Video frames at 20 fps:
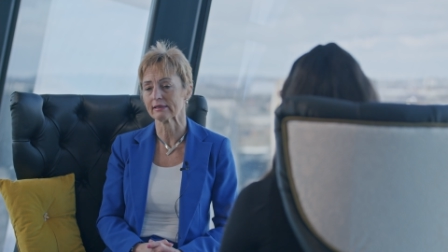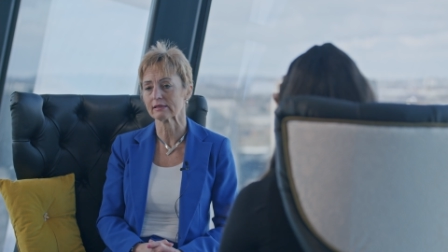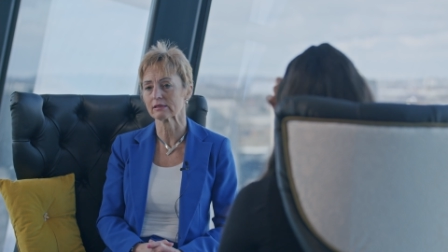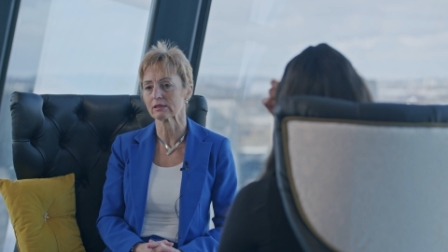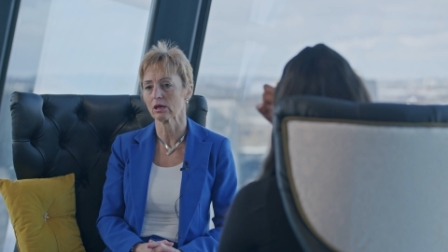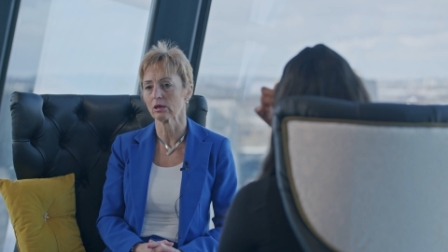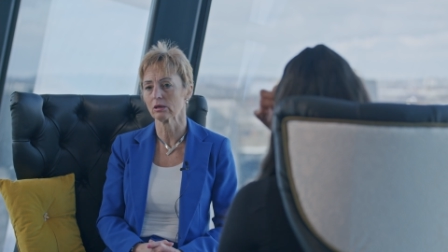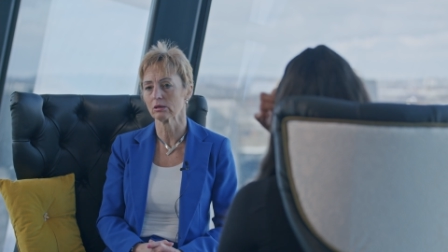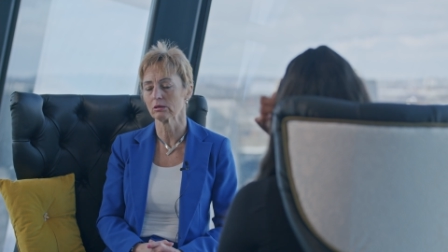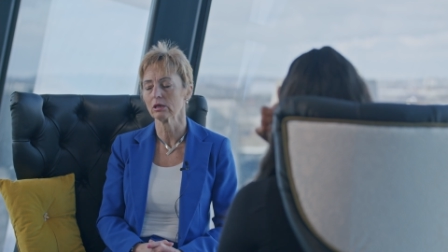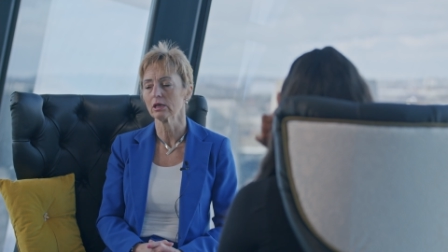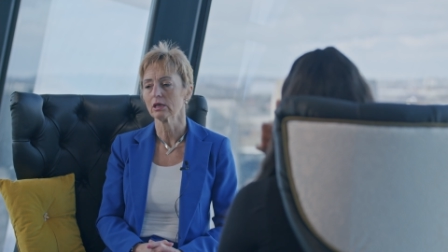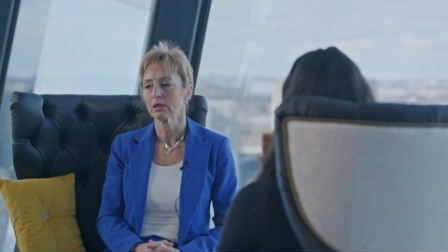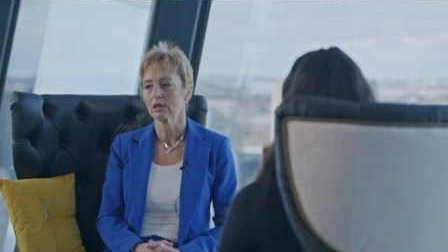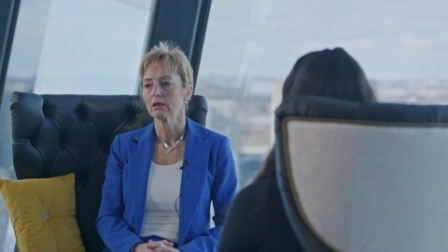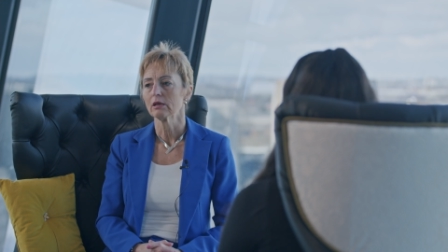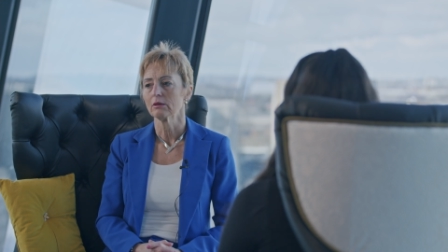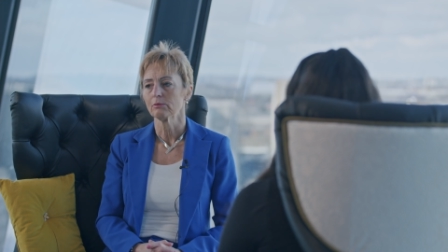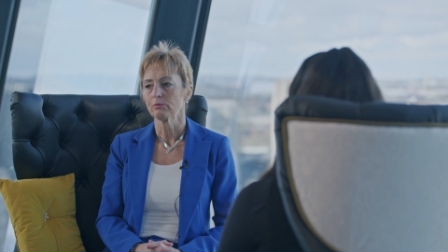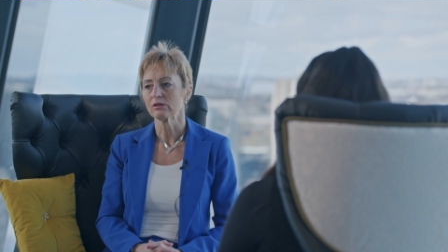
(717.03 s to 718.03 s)
So
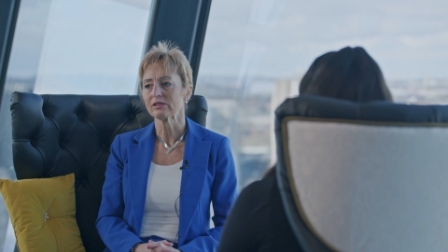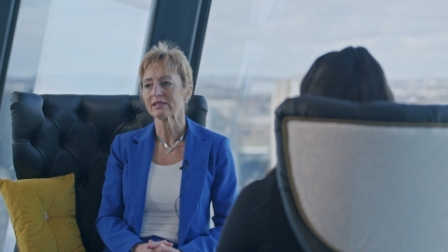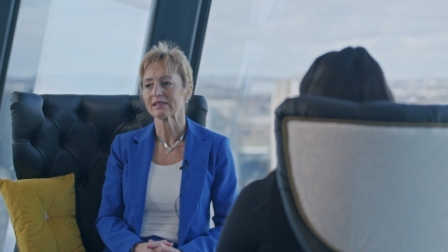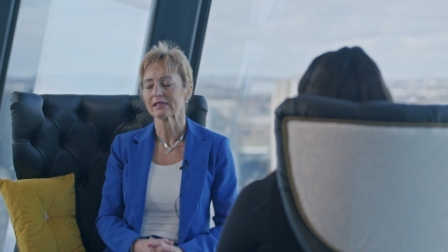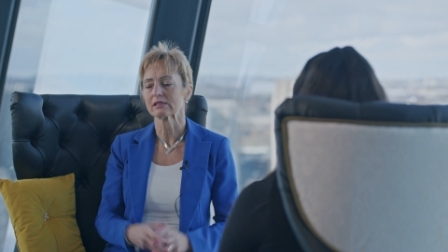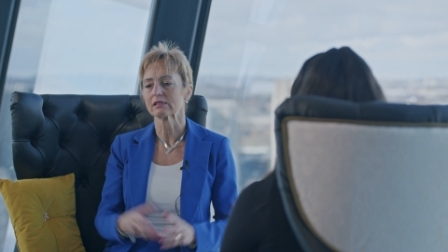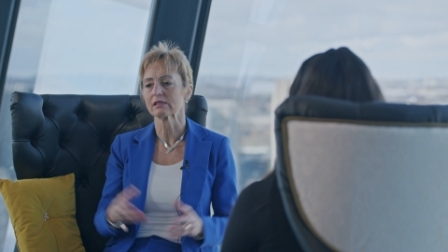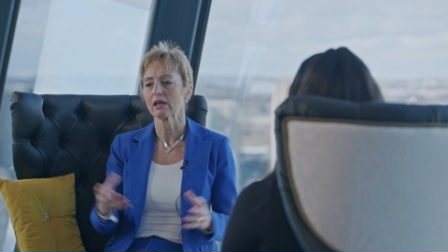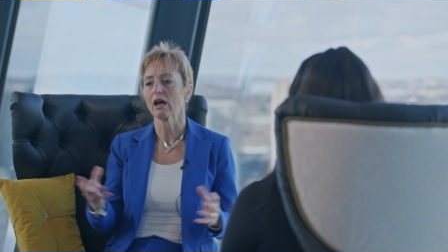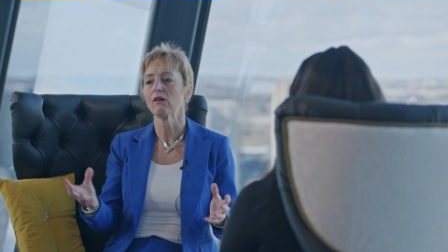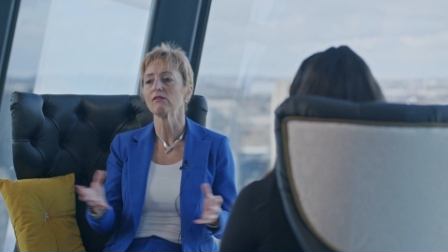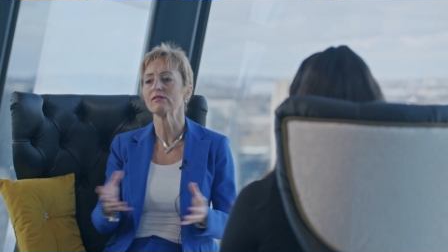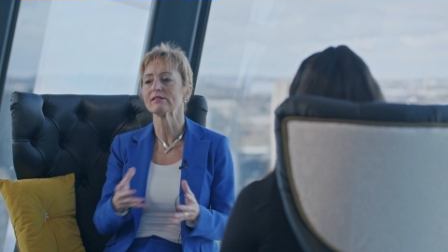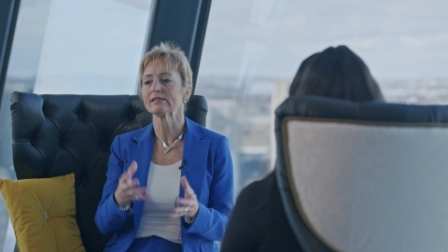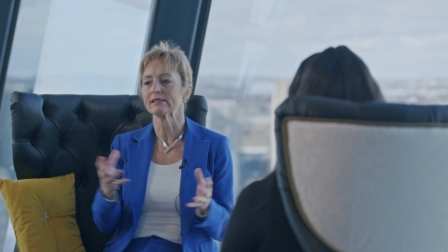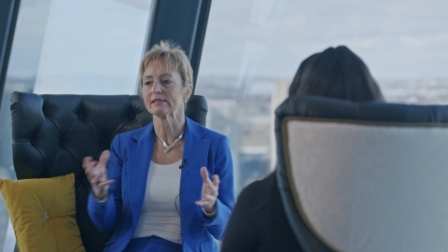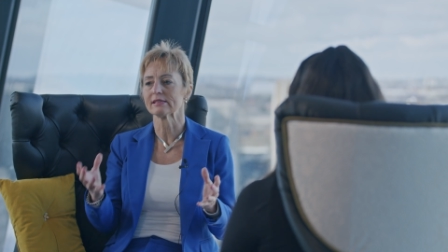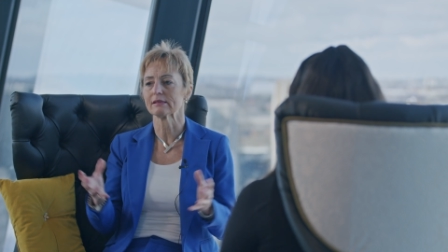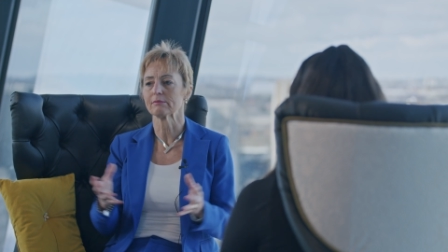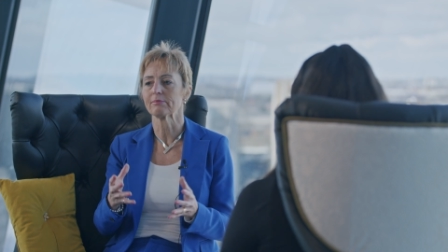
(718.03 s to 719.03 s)
putting
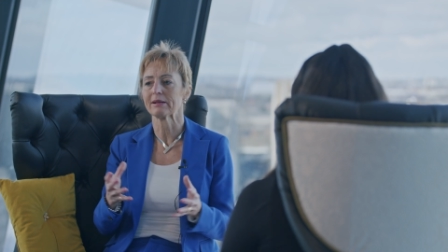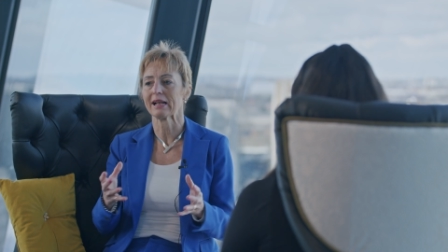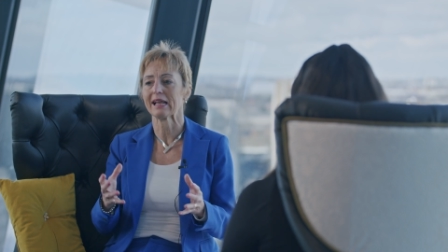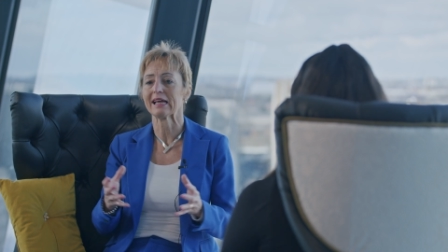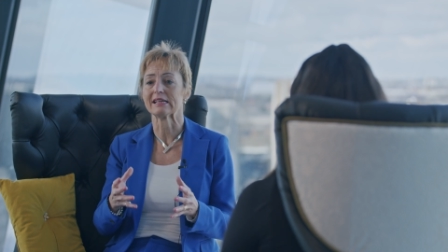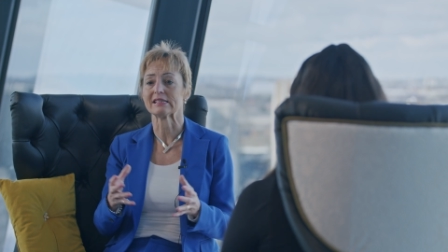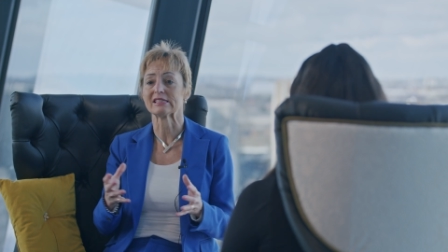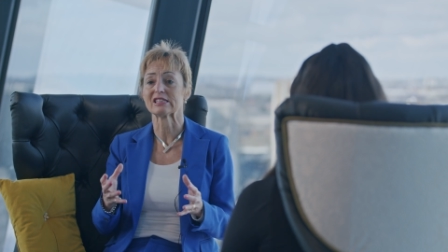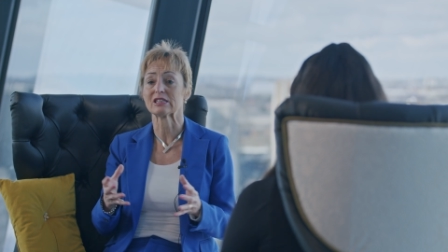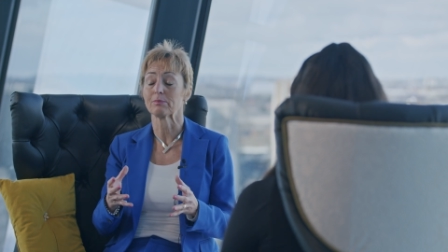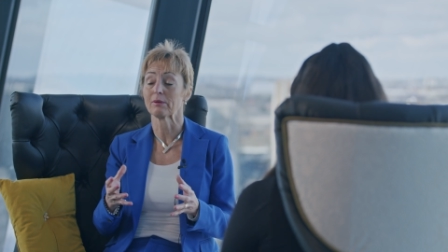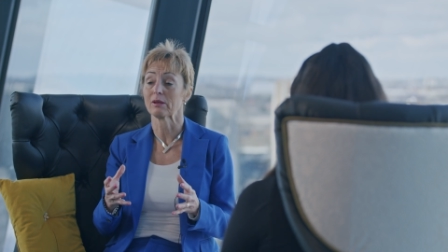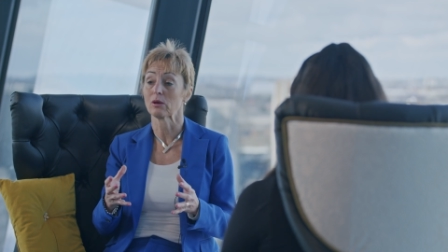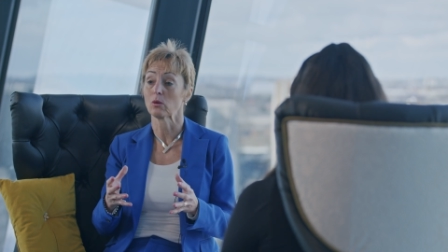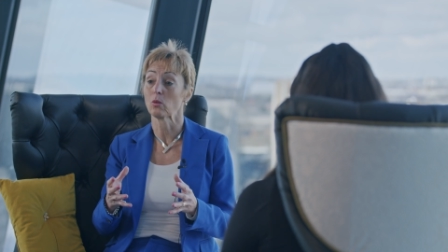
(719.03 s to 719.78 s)
services yeah. in place to be